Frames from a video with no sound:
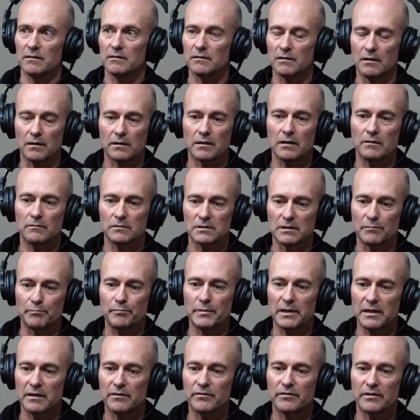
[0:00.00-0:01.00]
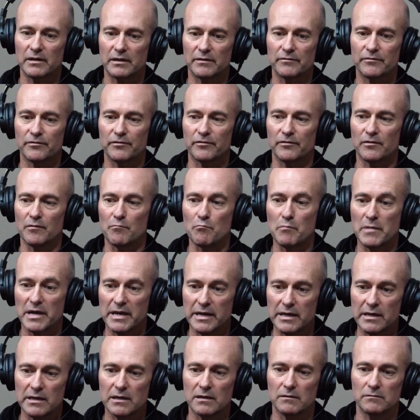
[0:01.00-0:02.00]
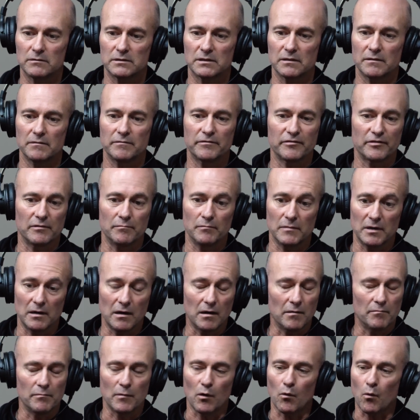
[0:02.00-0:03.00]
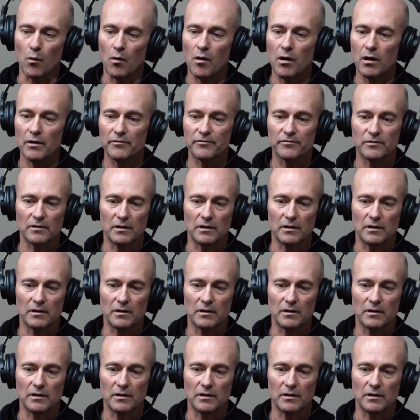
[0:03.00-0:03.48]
Like, it was a big thing for me. It was for my wife.